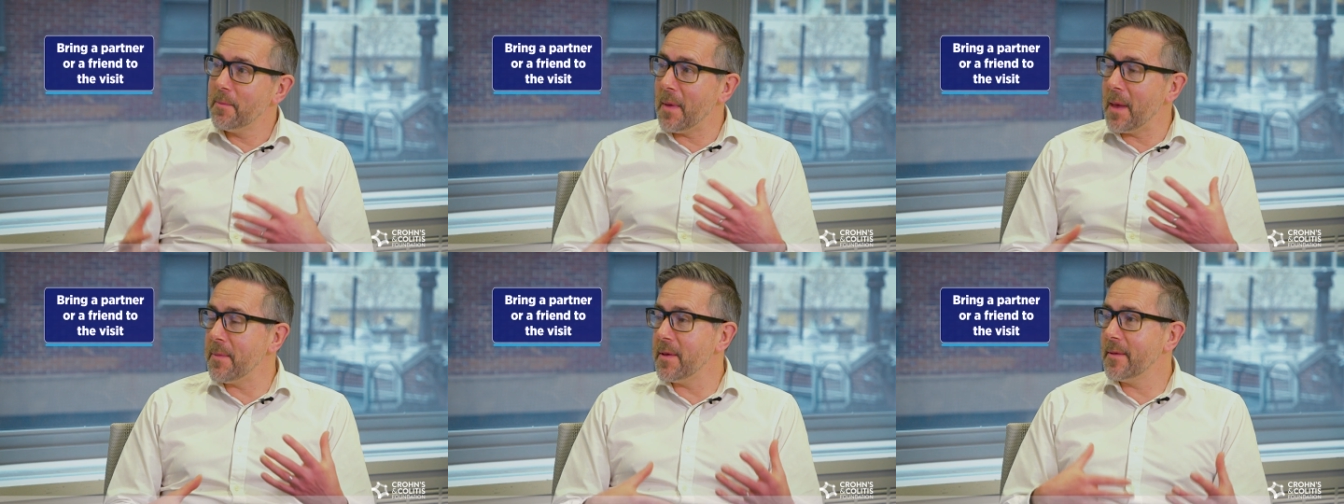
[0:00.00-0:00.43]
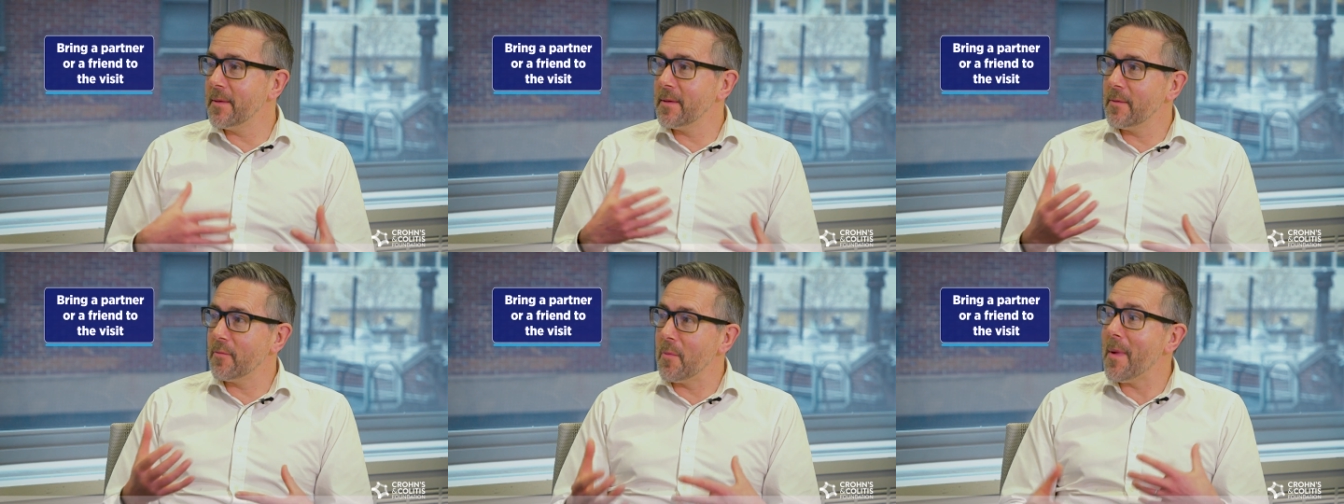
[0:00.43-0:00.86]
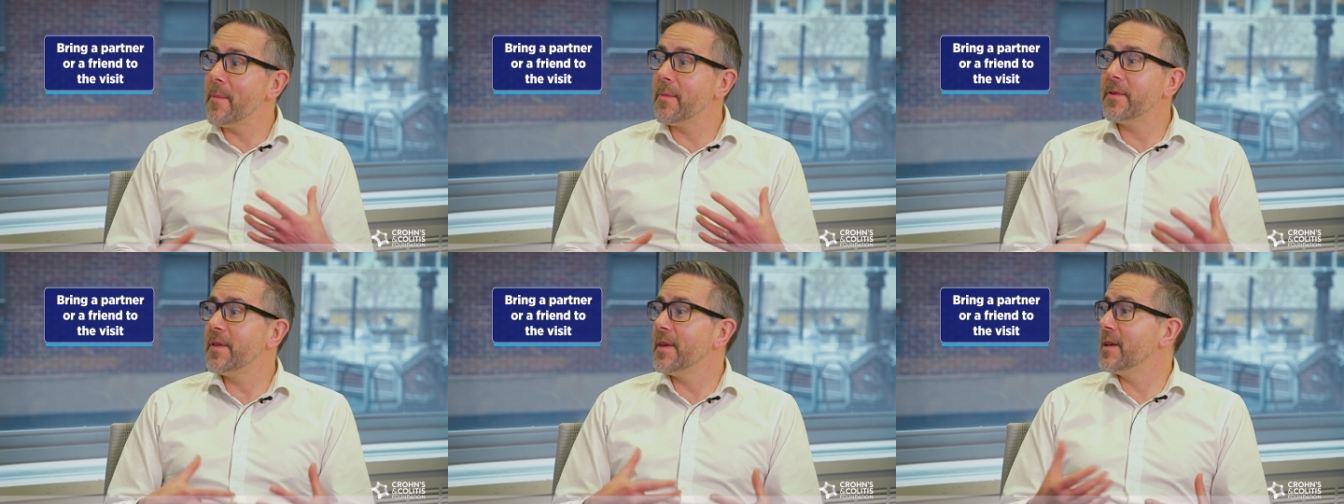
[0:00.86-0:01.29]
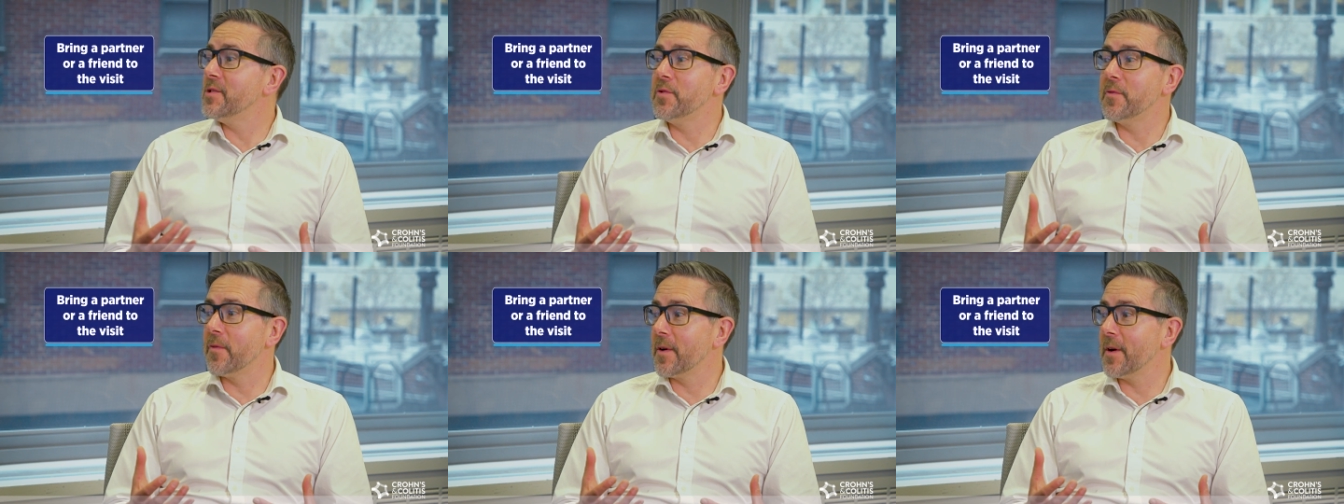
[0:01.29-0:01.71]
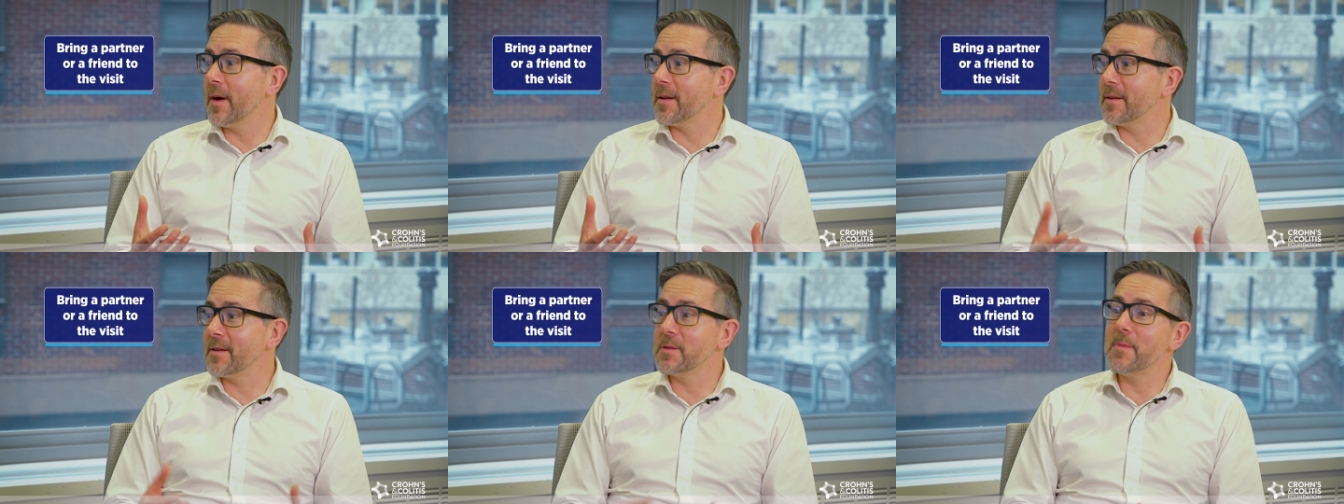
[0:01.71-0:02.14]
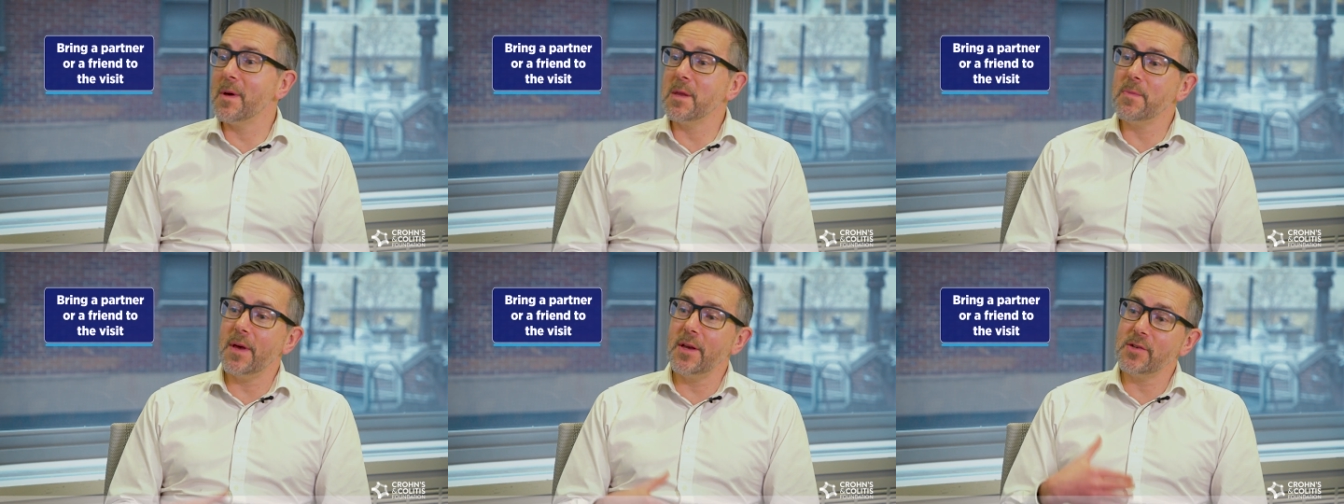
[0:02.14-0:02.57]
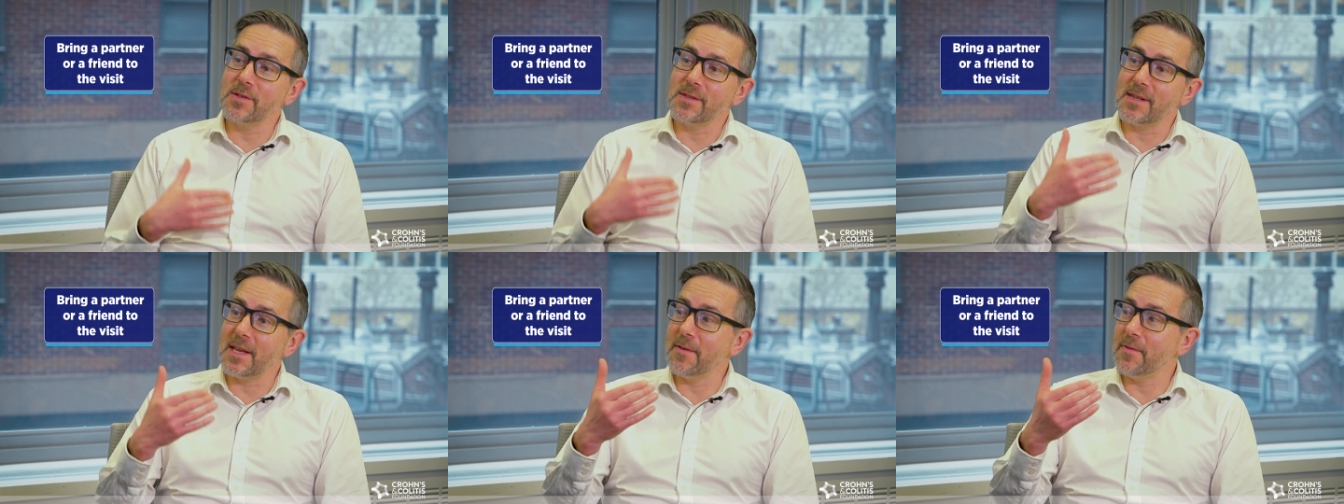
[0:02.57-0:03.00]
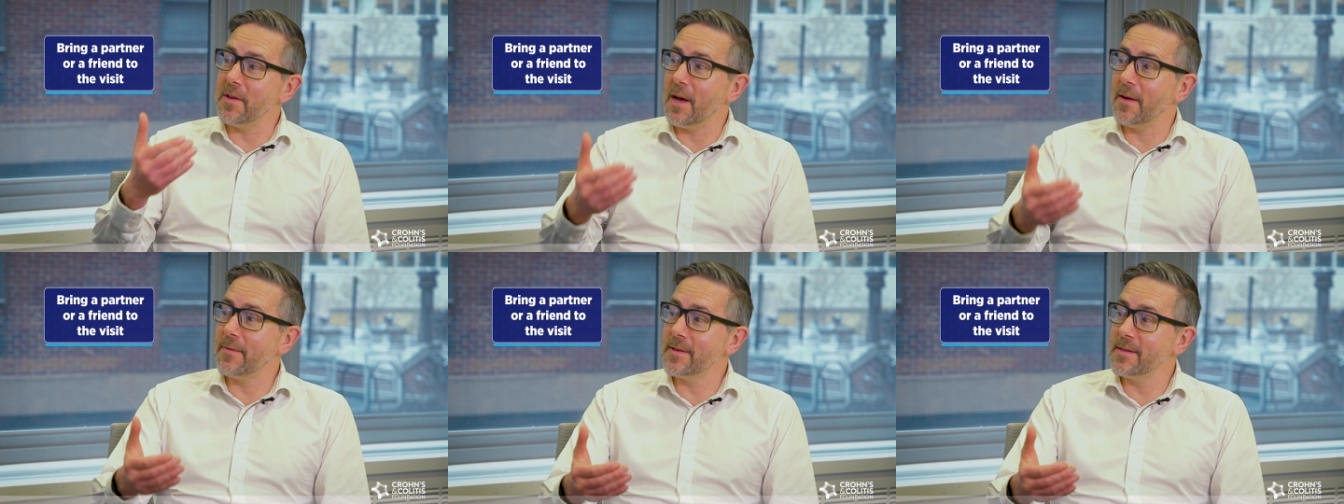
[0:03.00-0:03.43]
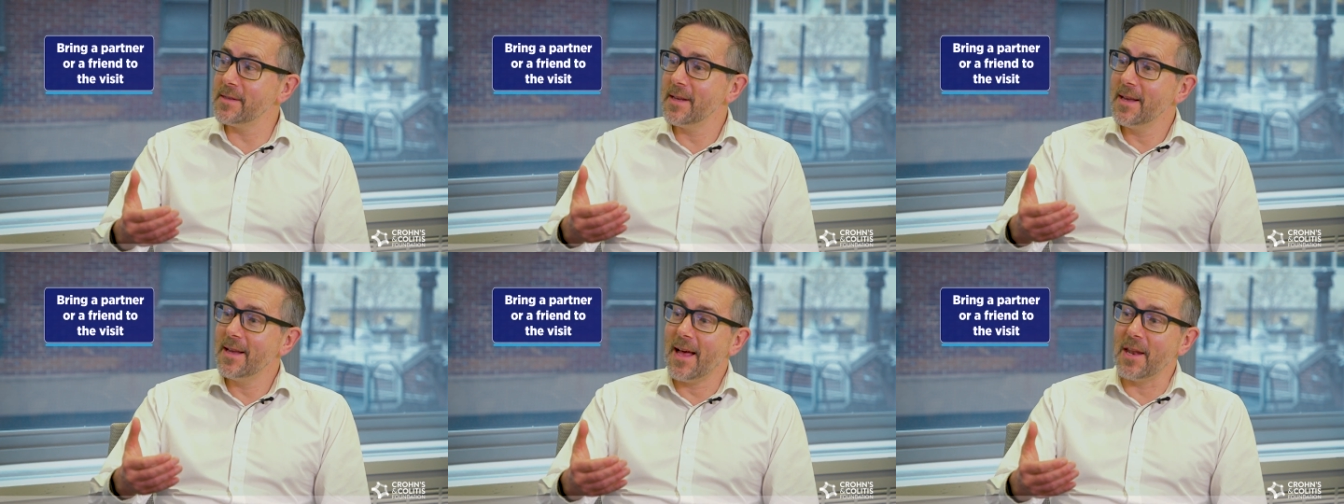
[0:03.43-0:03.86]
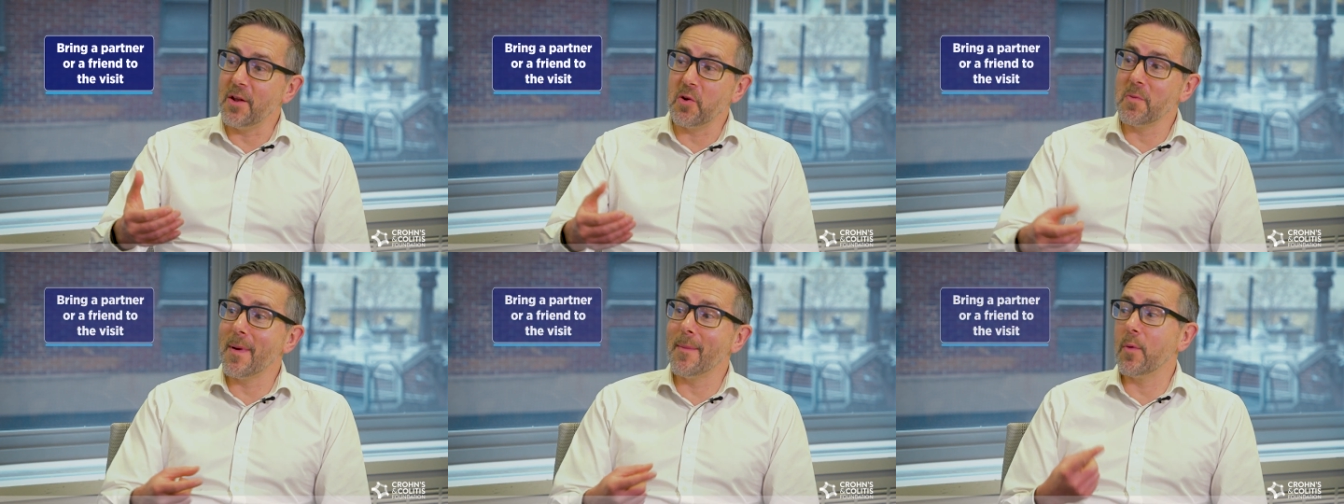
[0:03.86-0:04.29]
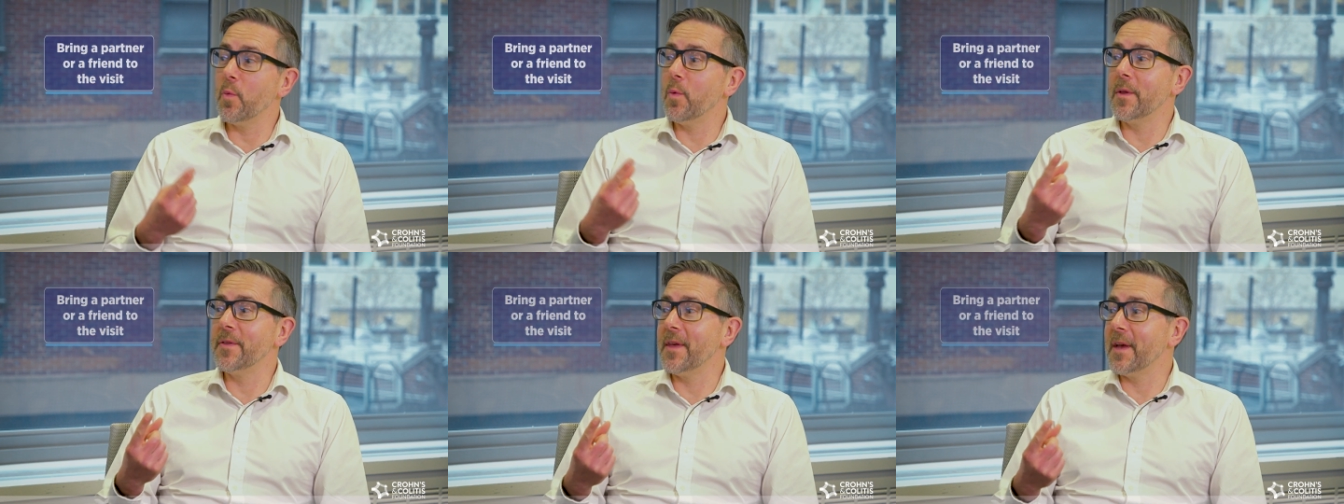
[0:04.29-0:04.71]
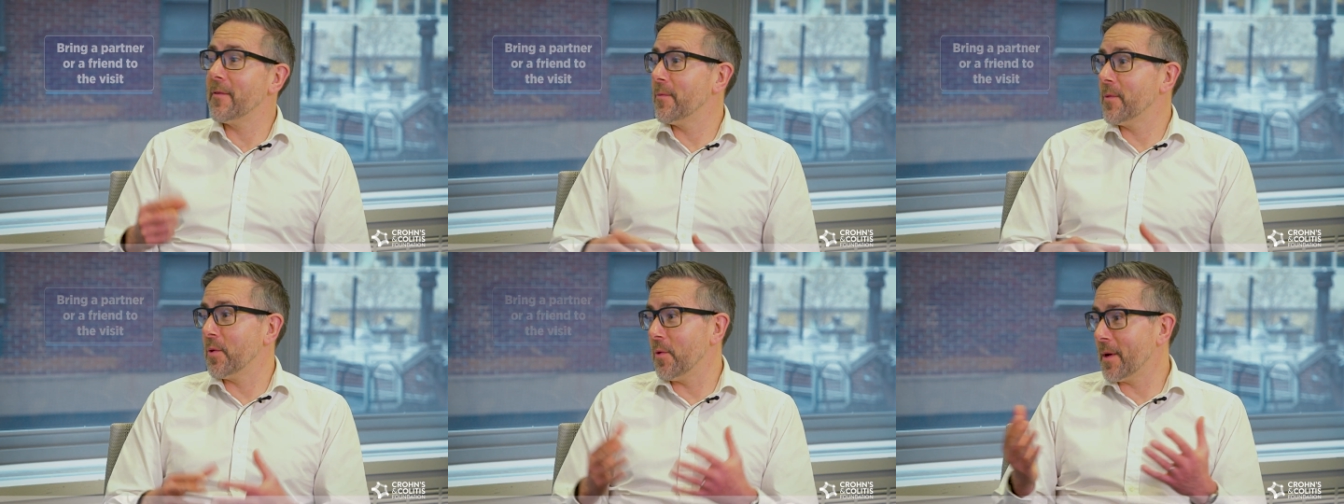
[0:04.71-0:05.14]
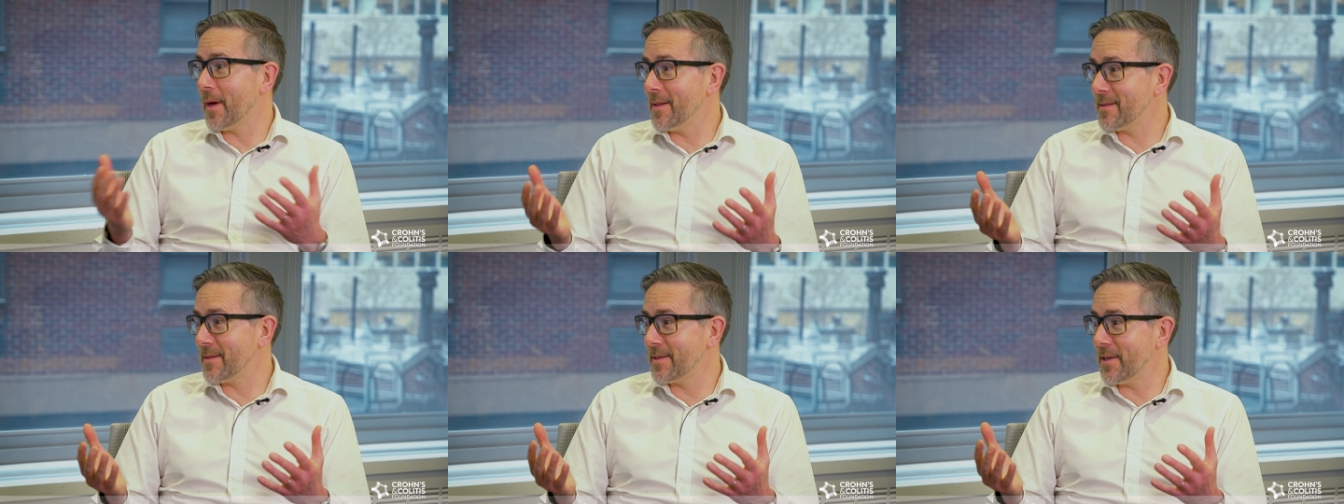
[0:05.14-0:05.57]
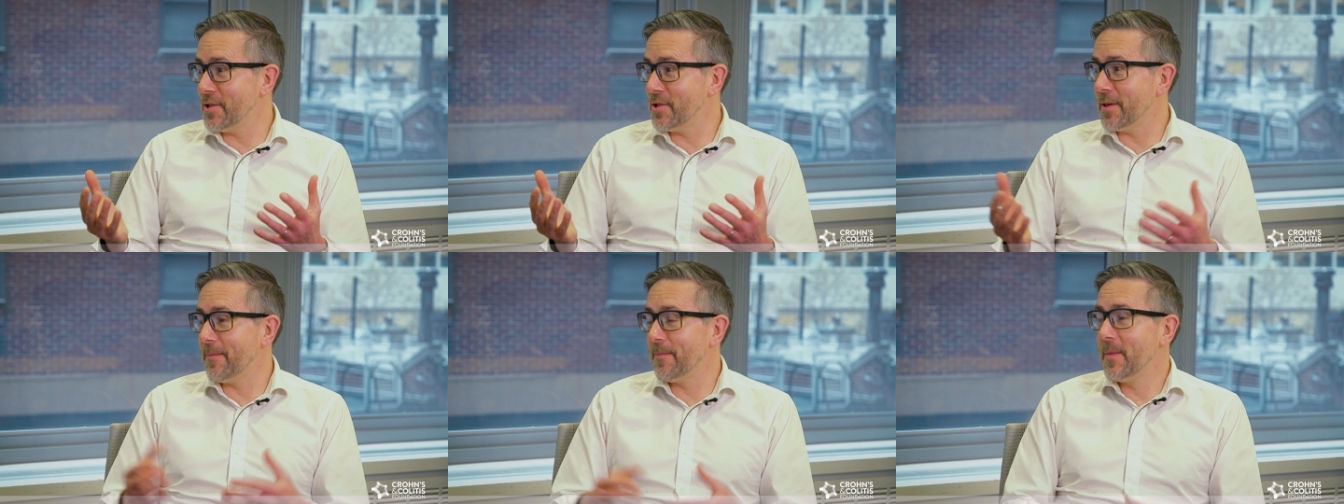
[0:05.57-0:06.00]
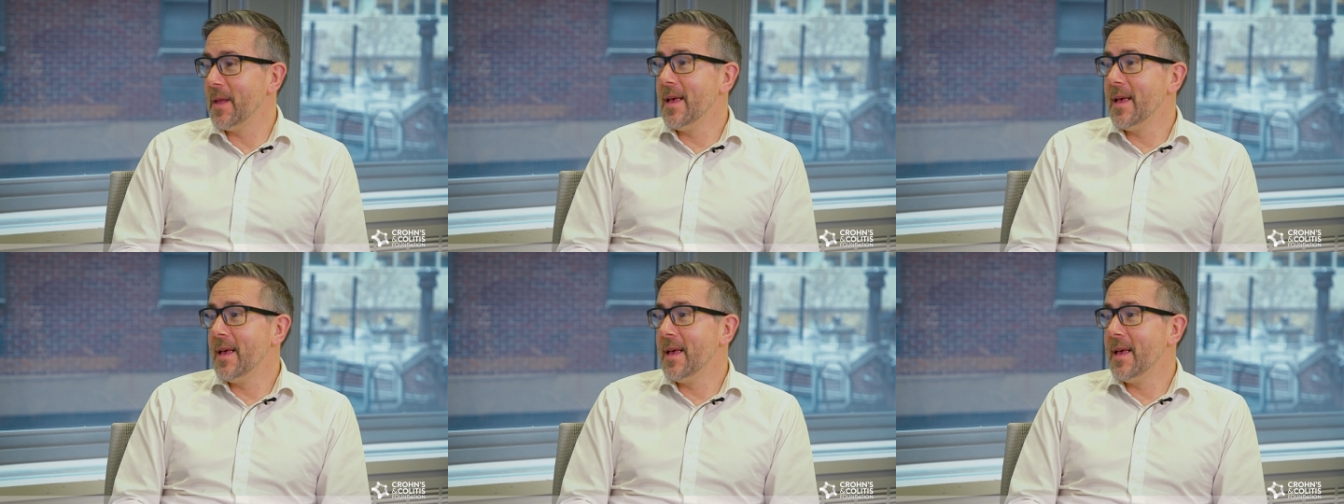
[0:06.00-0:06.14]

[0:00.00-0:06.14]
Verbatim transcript: maybe remember things you've forgotten because many patients leave the office and only remember one thing from the whole consultation.